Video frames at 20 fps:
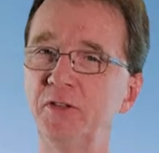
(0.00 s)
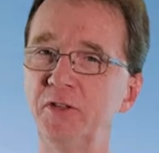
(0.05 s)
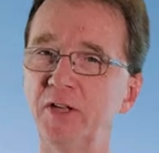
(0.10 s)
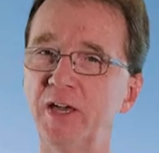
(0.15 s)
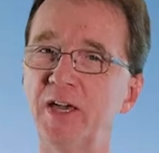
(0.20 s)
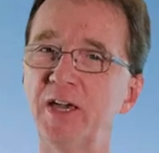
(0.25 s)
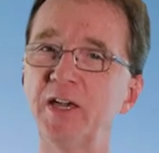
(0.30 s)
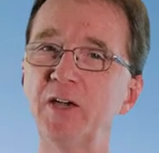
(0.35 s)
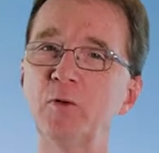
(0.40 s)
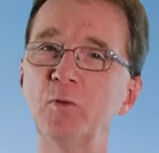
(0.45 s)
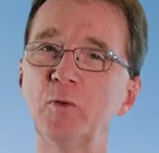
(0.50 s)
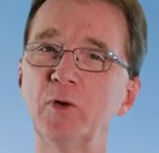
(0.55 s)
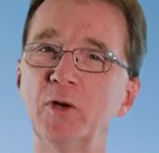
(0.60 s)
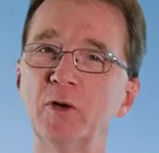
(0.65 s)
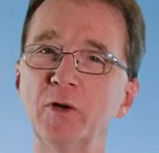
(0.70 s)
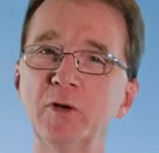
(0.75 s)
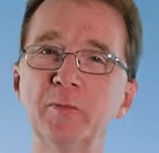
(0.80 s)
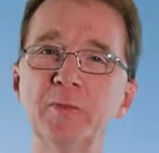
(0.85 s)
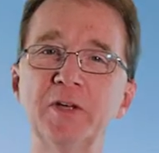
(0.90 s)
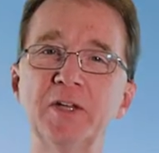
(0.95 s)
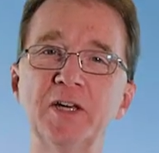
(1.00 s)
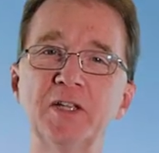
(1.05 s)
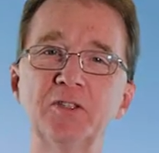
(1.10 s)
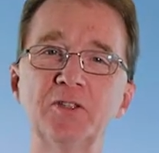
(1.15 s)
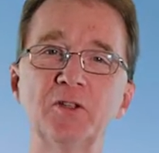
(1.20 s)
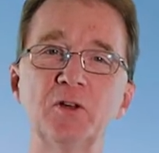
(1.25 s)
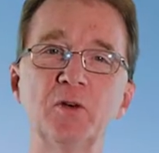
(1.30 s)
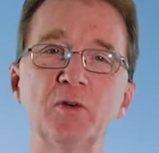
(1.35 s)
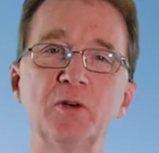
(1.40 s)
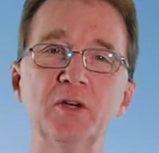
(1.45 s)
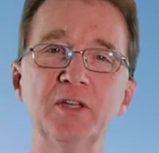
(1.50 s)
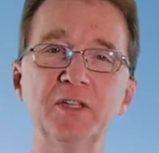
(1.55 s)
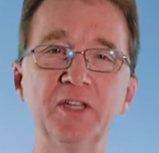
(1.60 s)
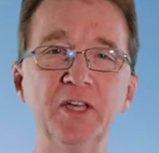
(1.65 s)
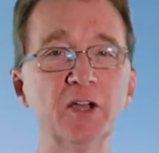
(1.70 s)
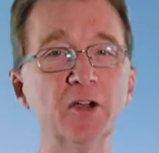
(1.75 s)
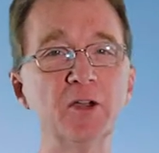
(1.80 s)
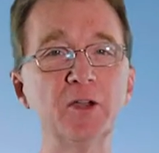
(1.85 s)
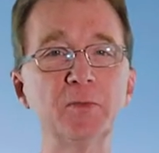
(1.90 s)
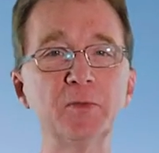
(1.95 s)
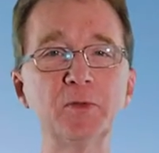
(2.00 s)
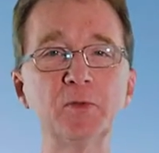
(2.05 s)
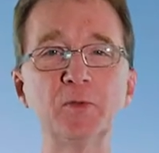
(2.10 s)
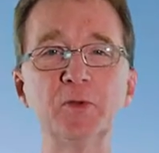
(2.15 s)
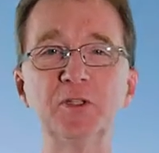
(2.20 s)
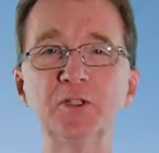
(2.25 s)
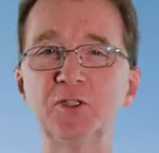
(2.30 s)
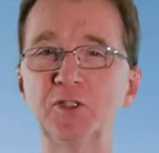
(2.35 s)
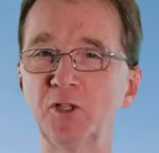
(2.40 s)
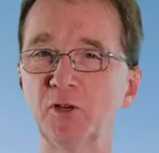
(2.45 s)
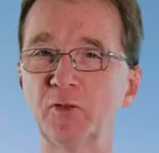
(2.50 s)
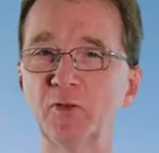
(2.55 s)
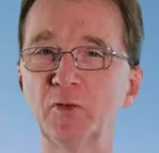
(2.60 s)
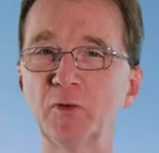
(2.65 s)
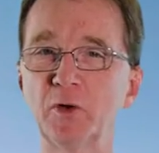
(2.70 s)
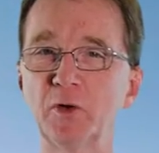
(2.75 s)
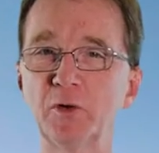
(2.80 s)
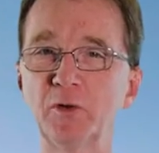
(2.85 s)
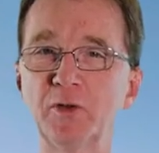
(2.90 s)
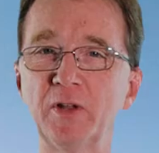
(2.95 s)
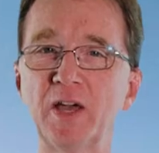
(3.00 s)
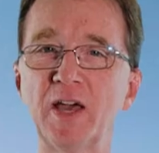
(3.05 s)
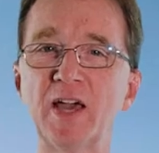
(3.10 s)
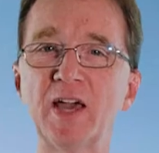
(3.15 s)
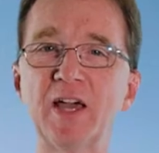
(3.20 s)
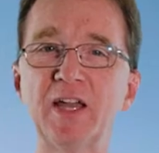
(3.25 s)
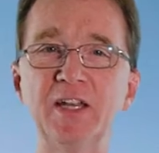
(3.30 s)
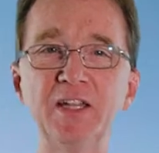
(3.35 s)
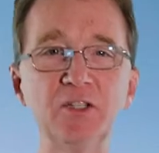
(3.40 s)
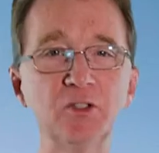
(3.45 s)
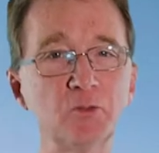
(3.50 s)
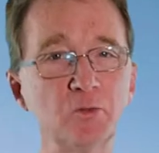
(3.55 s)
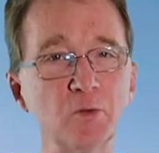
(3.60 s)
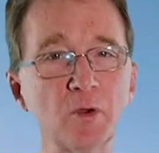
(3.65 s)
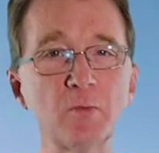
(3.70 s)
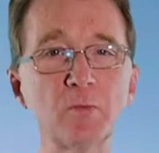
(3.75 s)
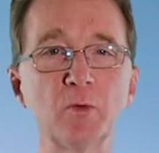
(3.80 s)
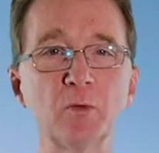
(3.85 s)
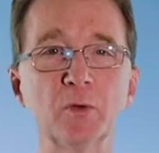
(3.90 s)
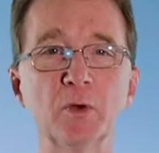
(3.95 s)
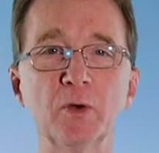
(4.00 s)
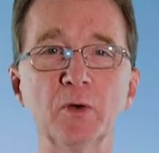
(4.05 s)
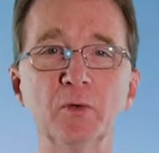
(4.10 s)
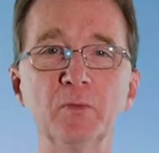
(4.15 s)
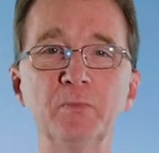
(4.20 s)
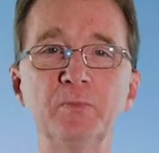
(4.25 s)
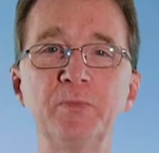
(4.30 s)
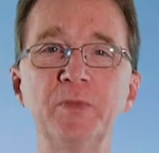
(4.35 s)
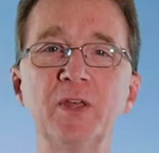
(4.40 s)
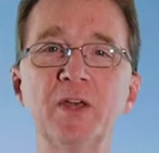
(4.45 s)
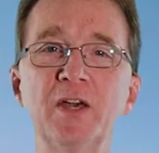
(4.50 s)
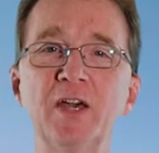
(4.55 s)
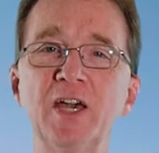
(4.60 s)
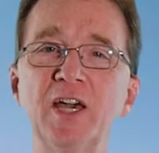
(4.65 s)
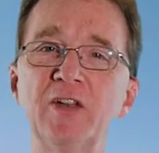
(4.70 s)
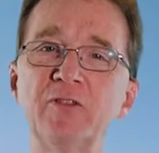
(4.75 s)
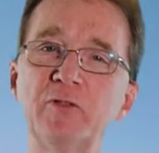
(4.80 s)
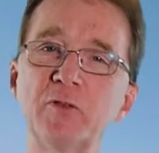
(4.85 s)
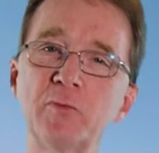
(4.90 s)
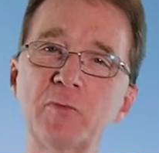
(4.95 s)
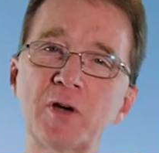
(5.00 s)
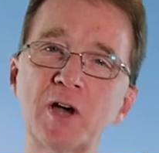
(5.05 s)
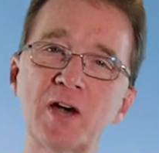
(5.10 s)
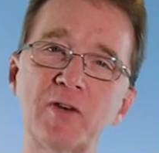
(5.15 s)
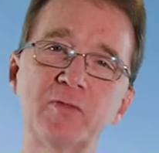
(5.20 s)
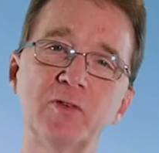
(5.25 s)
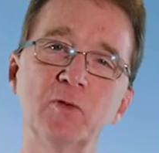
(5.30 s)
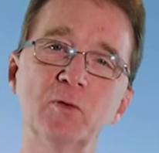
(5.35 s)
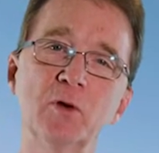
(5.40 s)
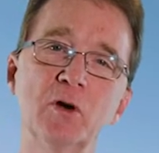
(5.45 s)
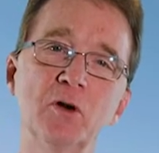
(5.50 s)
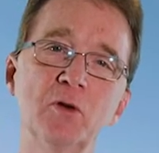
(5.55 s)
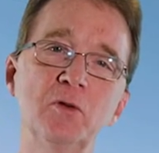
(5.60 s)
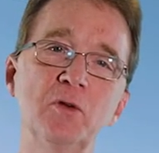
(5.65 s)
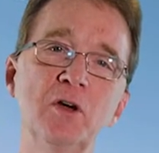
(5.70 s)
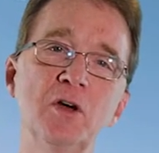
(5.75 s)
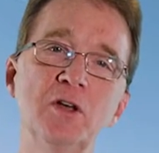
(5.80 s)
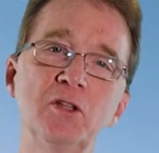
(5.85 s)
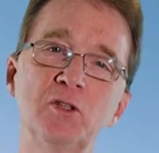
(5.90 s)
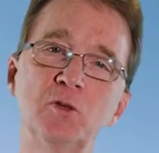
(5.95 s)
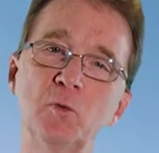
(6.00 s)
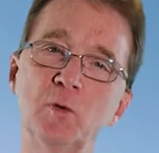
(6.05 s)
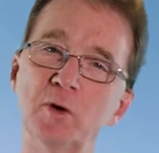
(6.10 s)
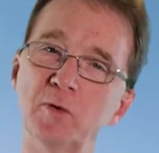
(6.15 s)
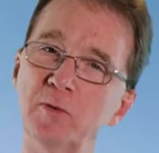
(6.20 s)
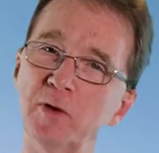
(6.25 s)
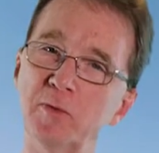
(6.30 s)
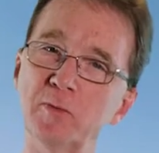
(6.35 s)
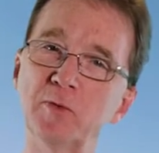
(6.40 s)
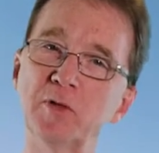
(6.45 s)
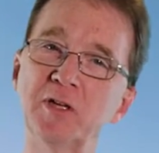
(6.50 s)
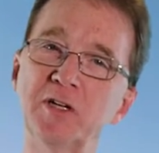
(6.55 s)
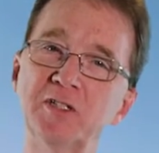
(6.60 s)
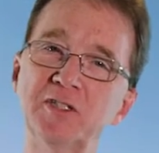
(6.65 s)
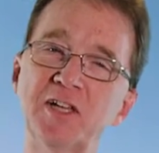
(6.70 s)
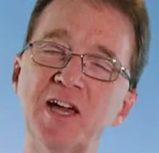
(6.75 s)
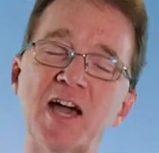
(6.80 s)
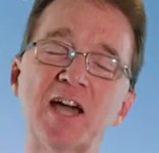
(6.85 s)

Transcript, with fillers: Today, we are in Modesto in the area between Sylvan Road and East Rumble Road, and from Coffee Road to where Rumble hits